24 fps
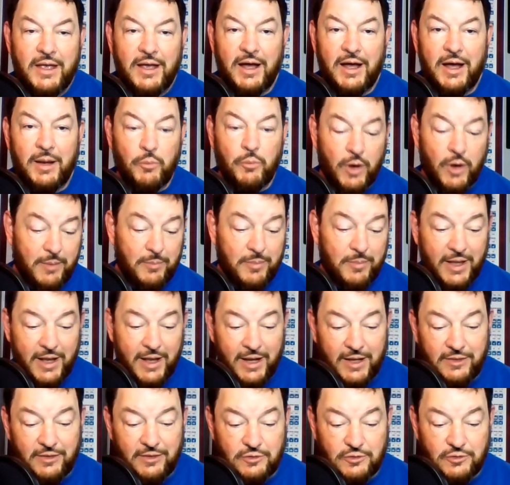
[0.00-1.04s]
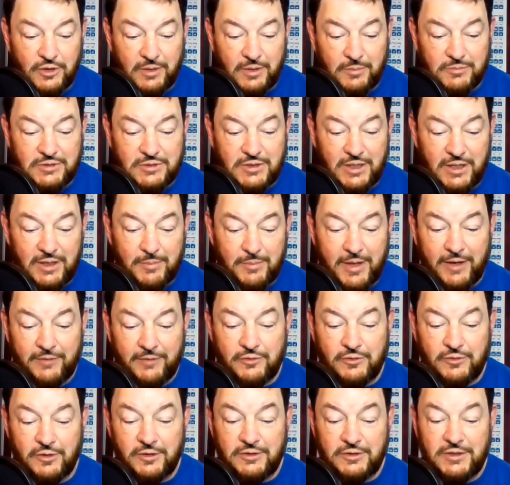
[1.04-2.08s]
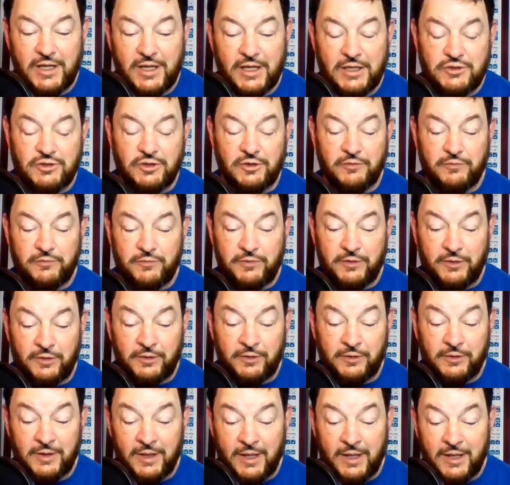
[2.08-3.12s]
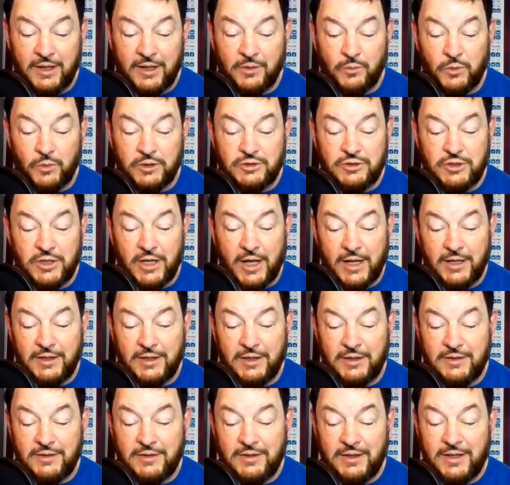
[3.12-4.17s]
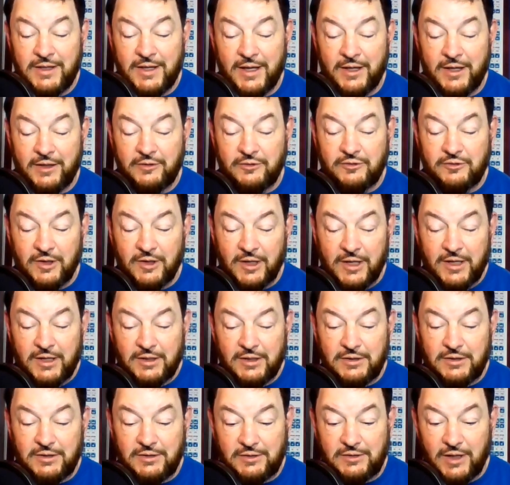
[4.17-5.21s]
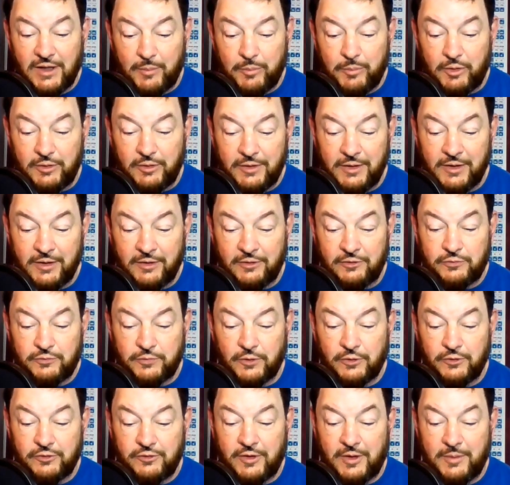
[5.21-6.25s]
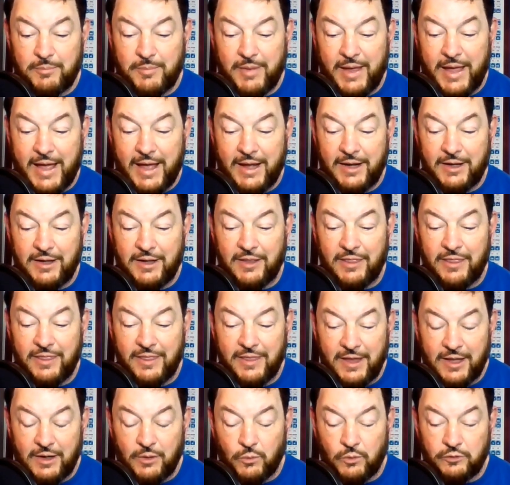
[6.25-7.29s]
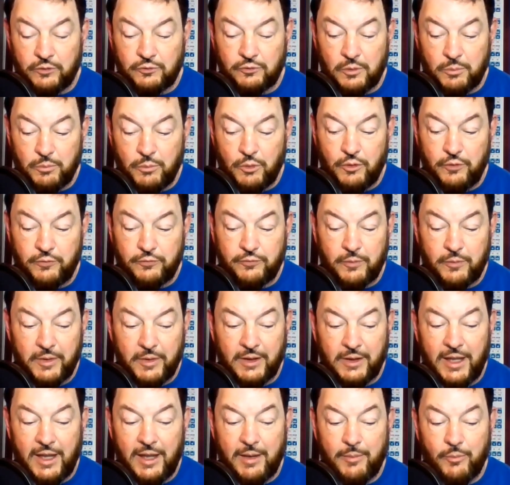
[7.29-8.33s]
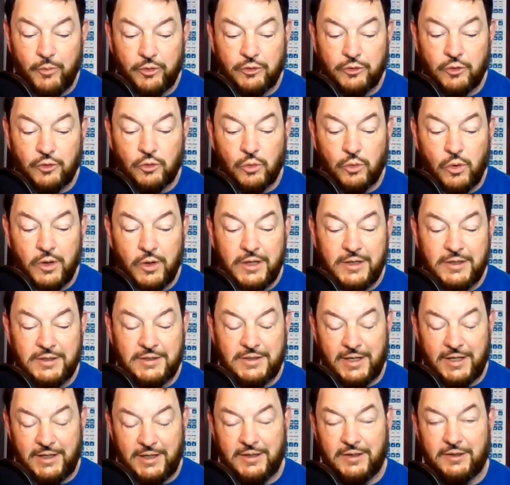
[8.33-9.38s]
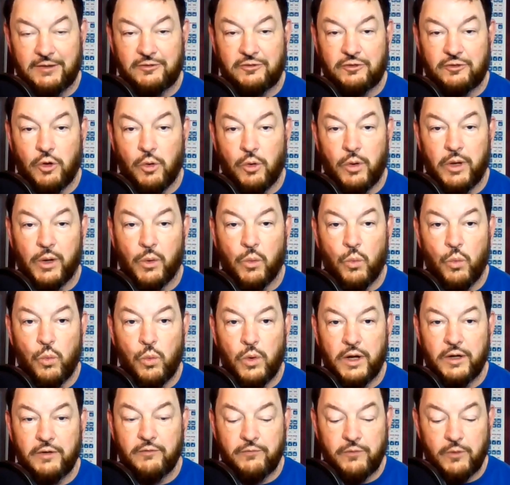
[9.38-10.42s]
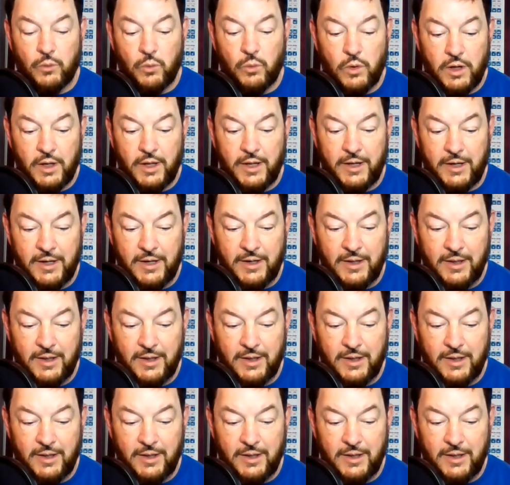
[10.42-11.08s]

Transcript: I'm right behind the Dream Team after a tension-filled day in which Yandy Diaz doubled in his first at-bat and then was removed from the game with groin tightness, going one for one